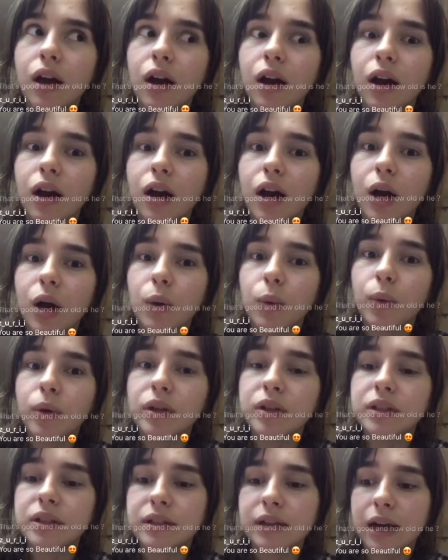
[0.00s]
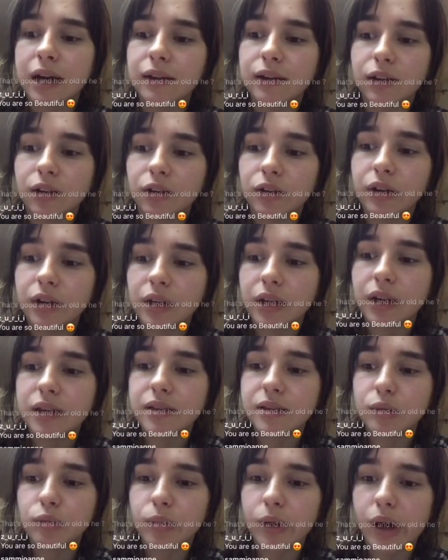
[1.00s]
I was not agree.
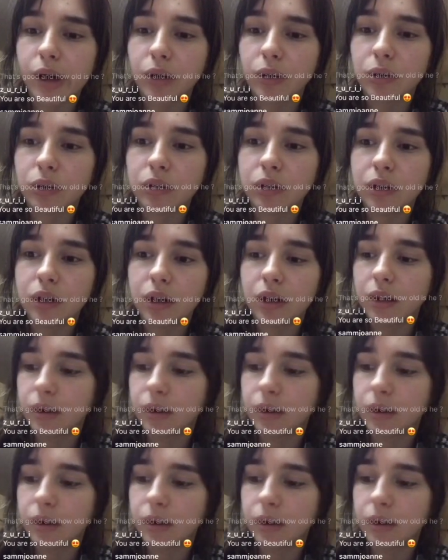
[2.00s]
It's about